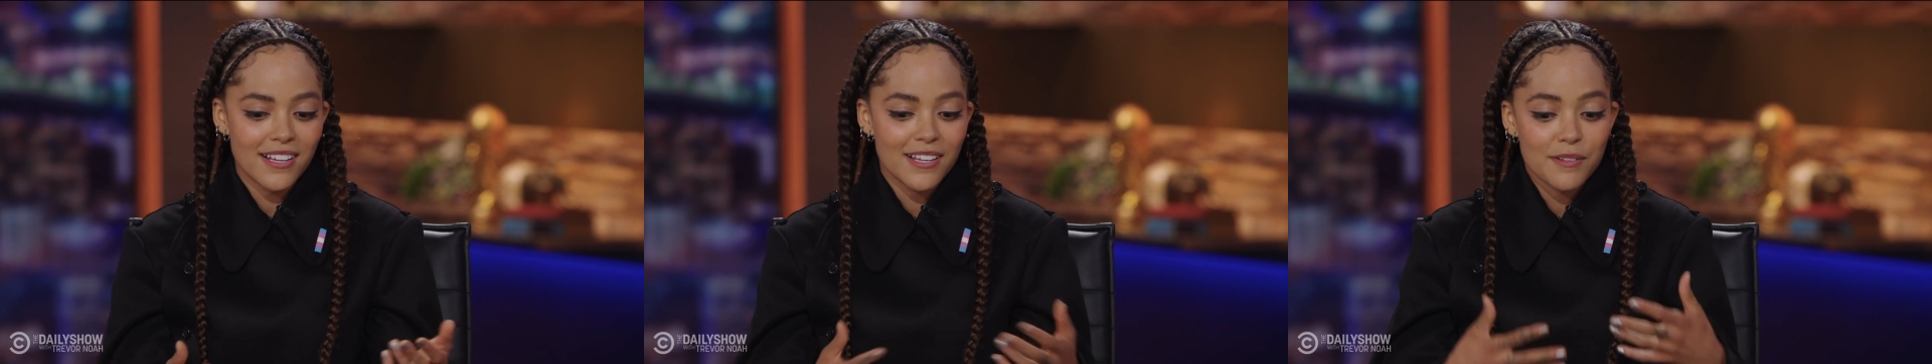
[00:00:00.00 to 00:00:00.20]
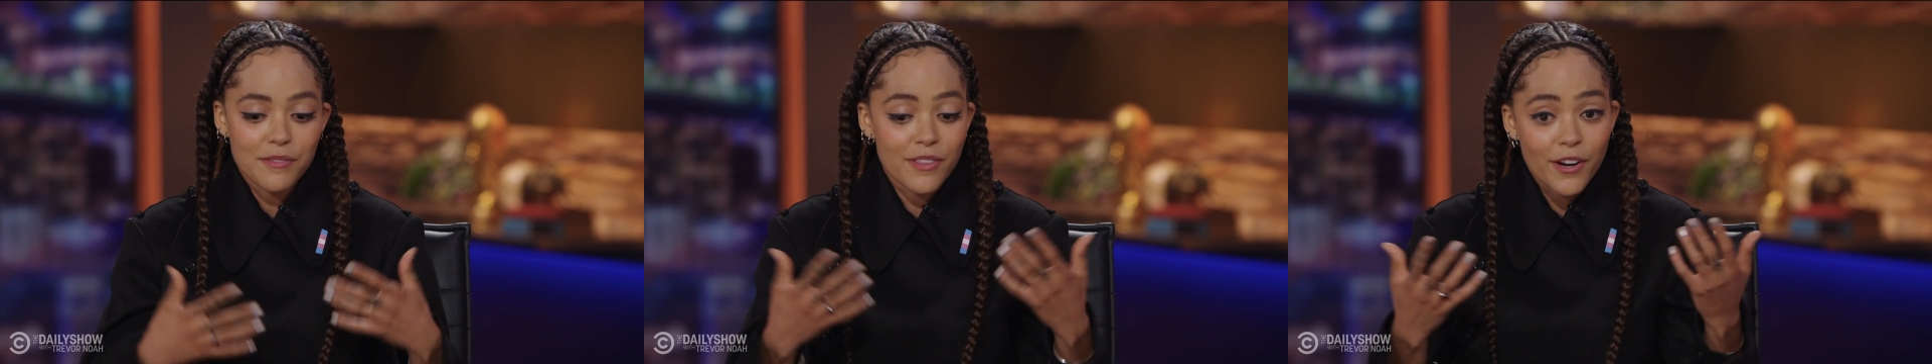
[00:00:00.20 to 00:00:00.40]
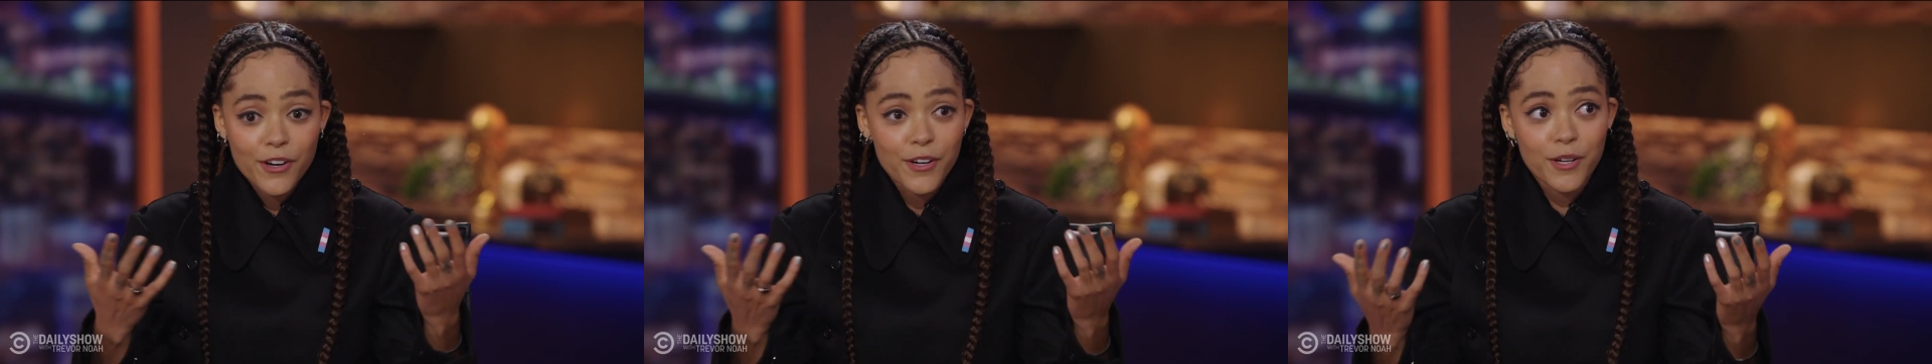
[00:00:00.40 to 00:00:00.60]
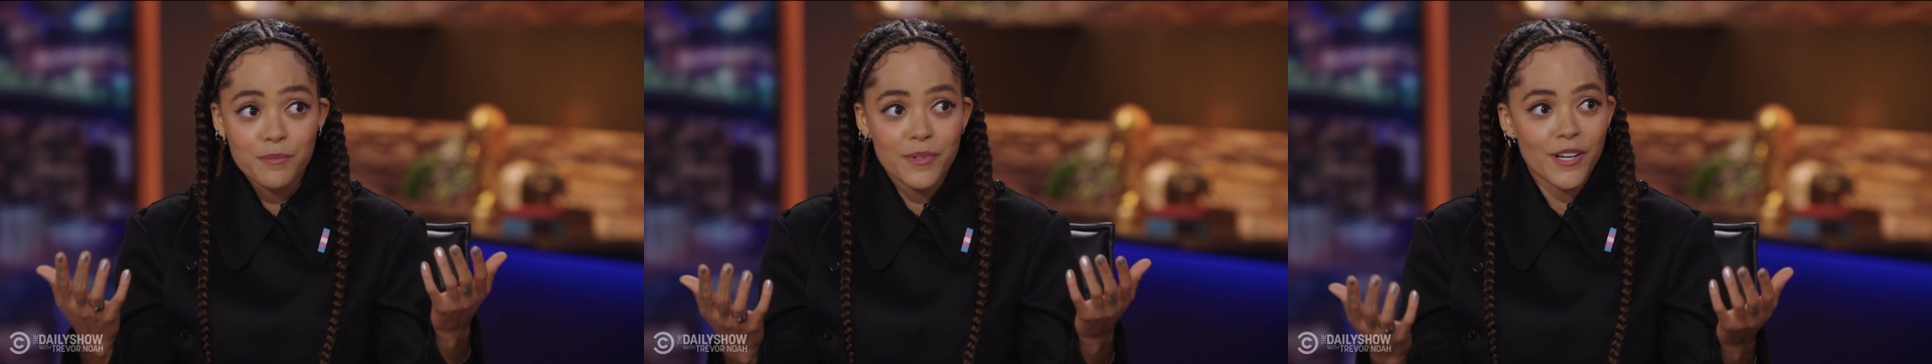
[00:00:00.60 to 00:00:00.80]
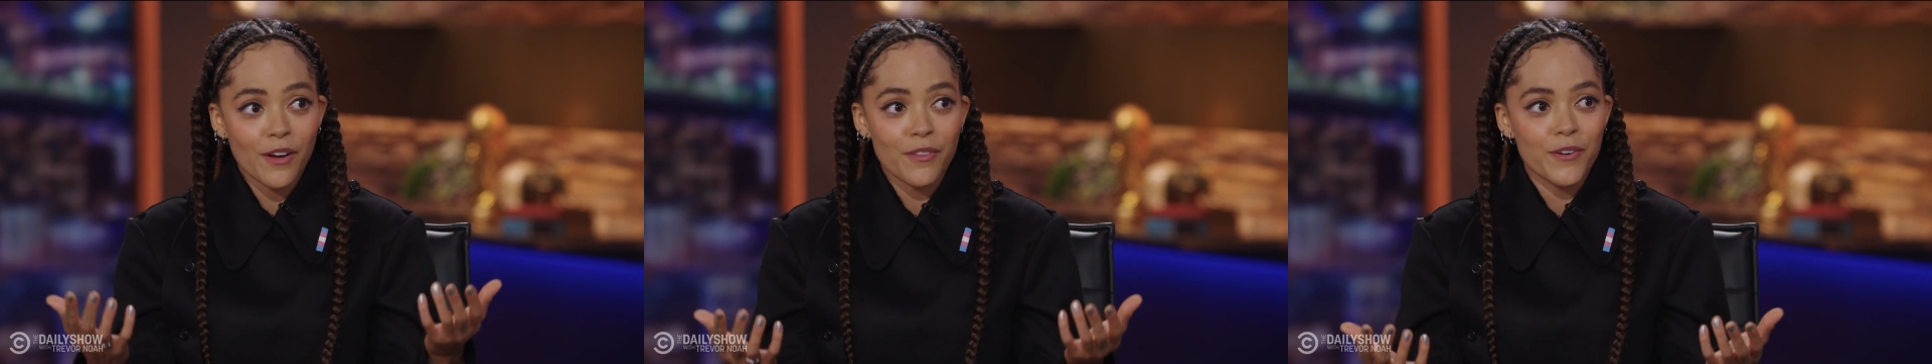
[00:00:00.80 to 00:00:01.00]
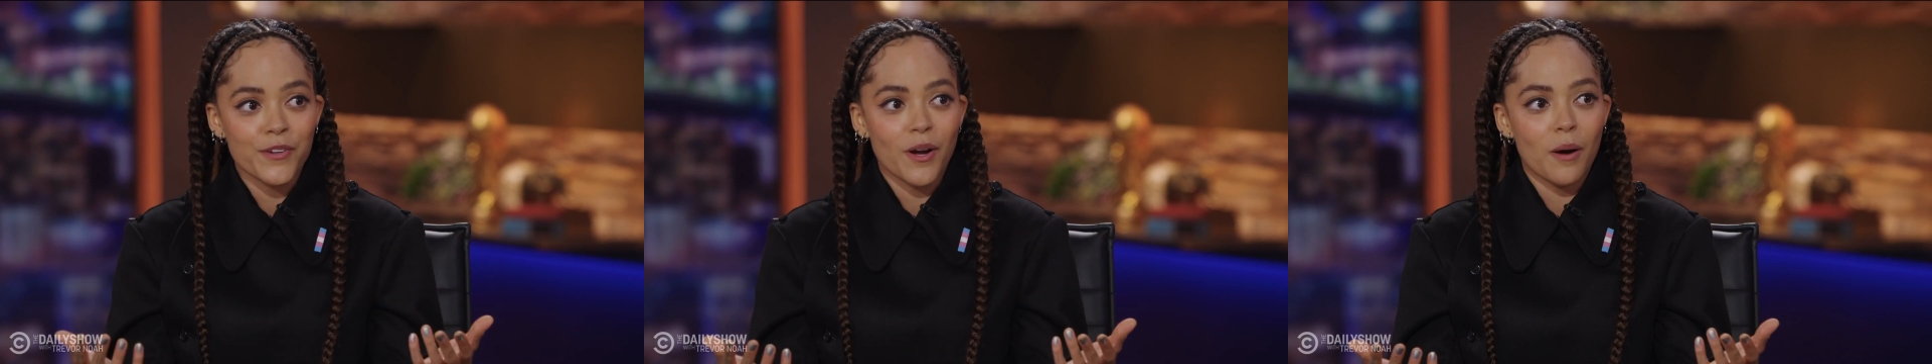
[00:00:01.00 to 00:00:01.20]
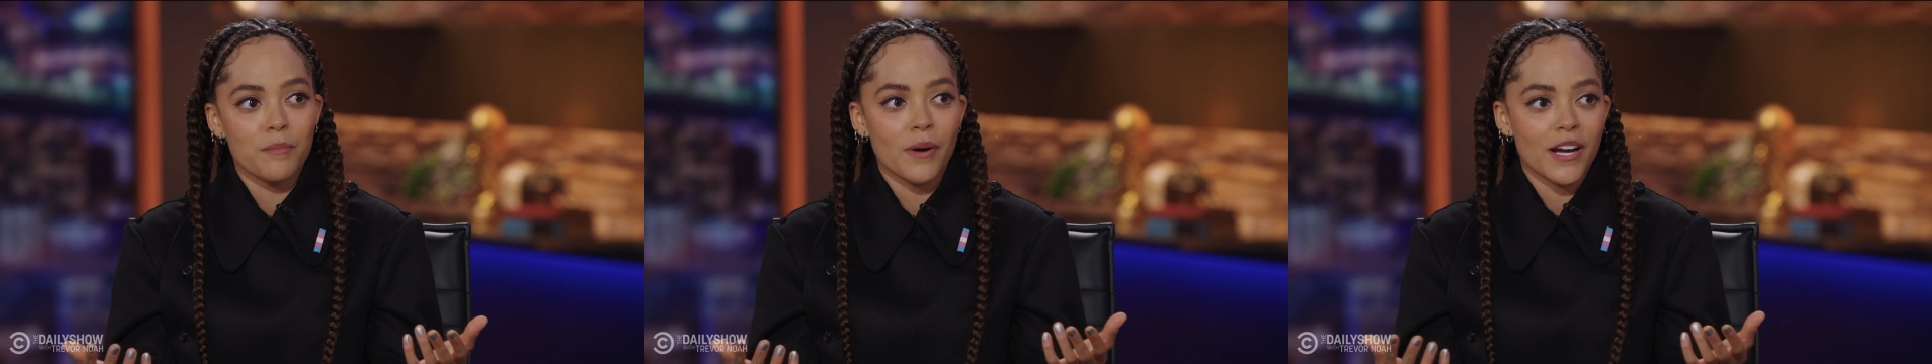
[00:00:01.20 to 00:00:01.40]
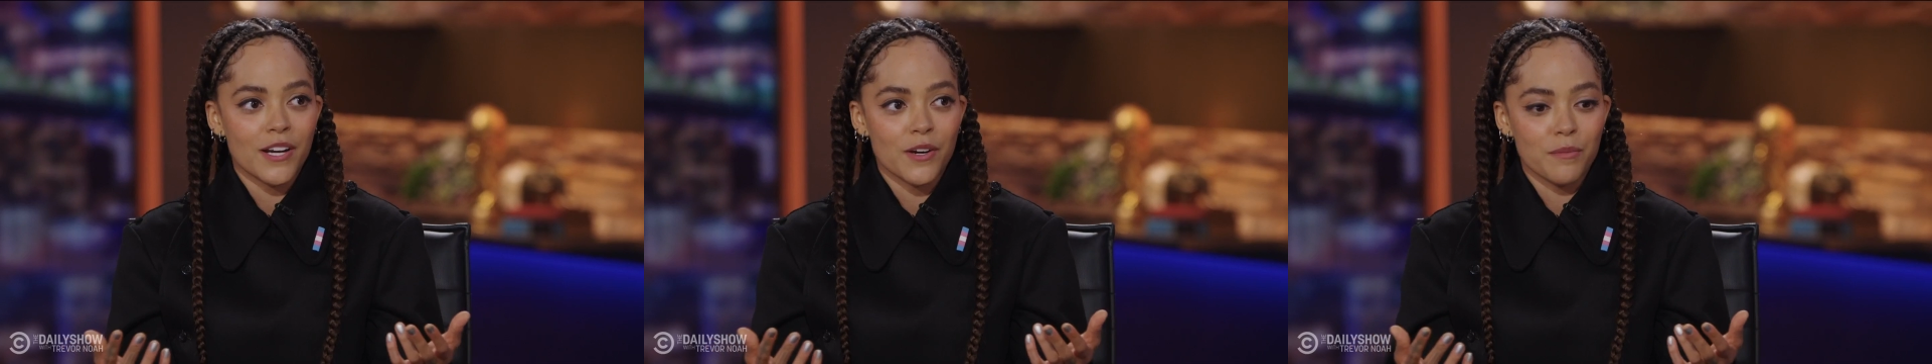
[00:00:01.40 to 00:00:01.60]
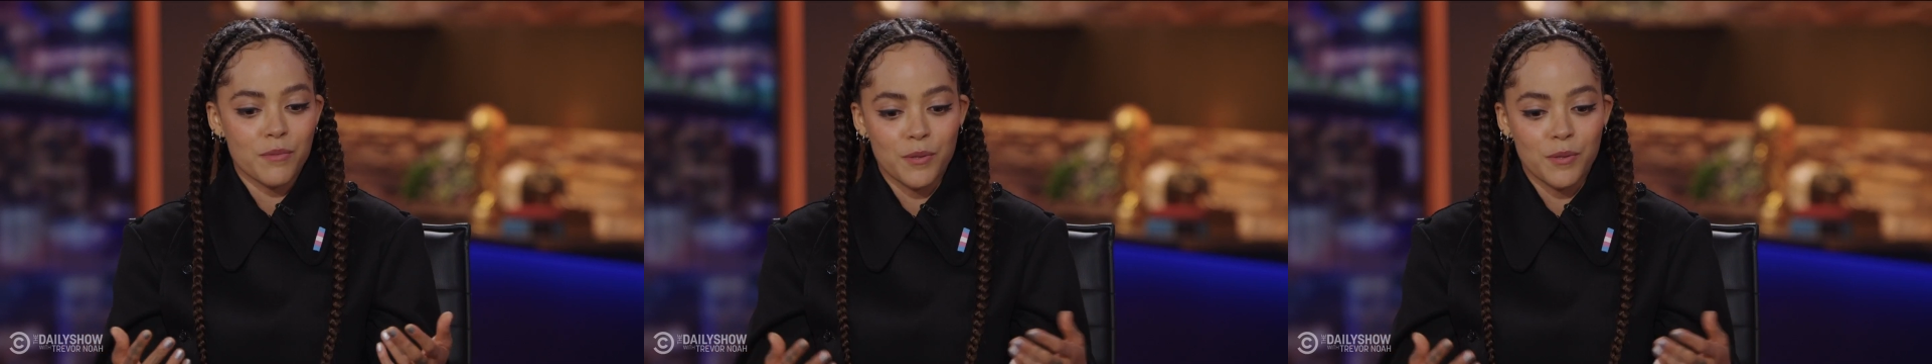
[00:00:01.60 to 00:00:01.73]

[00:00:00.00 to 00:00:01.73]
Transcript: there could be other non-binary